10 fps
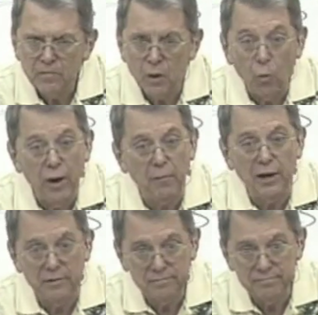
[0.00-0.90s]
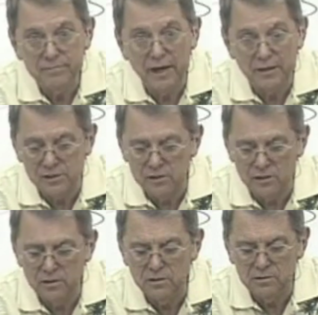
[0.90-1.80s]
Women. That's
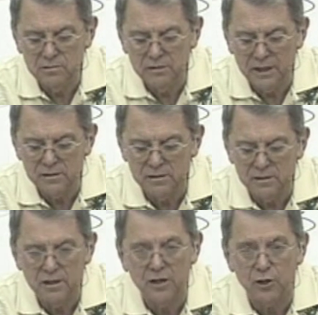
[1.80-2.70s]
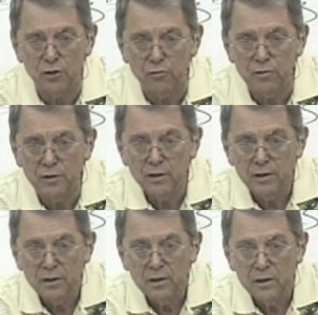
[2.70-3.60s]
good. That's good. Thank you.
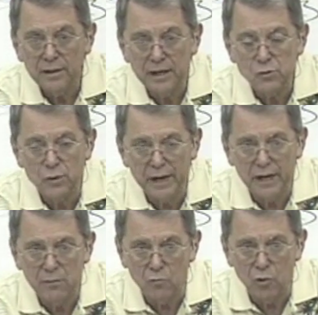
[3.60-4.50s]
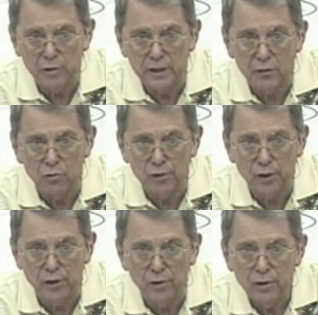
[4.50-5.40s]
That's what Adam wanted. He wanted
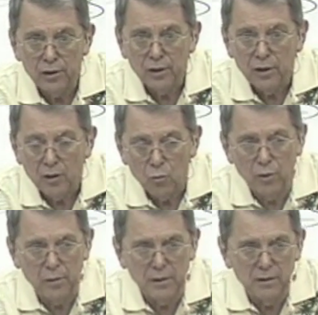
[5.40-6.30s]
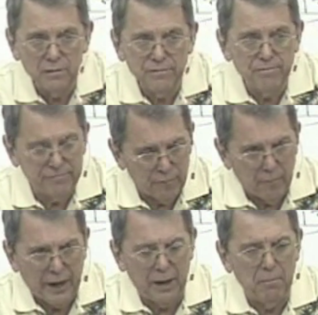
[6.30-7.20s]
her. Women for
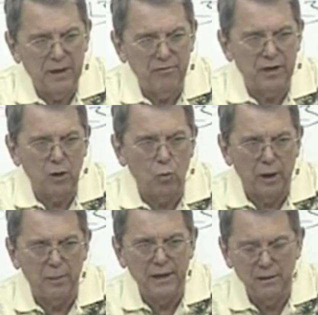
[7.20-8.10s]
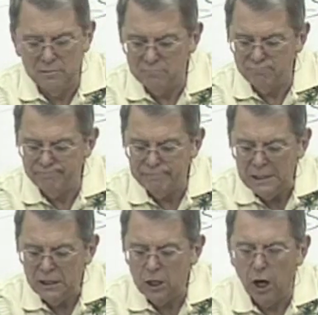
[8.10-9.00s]
men. Men think of women.
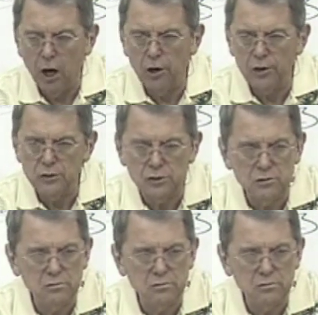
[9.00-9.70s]
Cars.